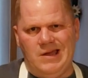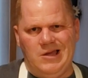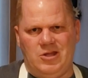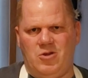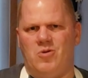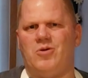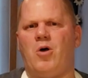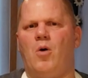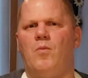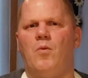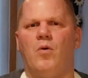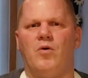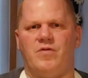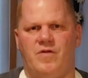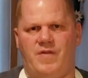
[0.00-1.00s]
Don't go
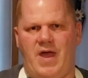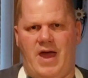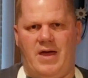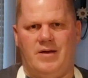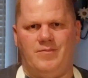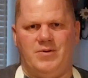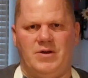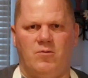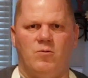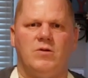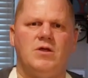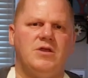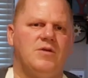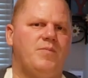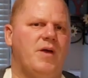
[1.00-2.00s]
more than that, but it
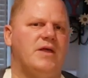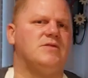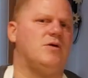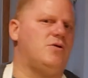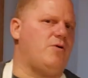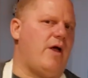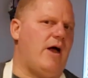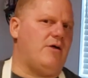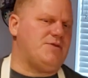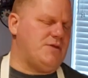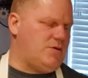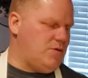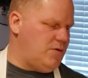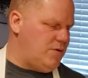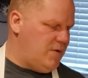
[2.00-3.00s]
really depends on your
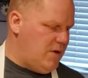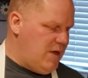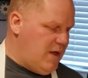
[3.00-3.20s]
altitude.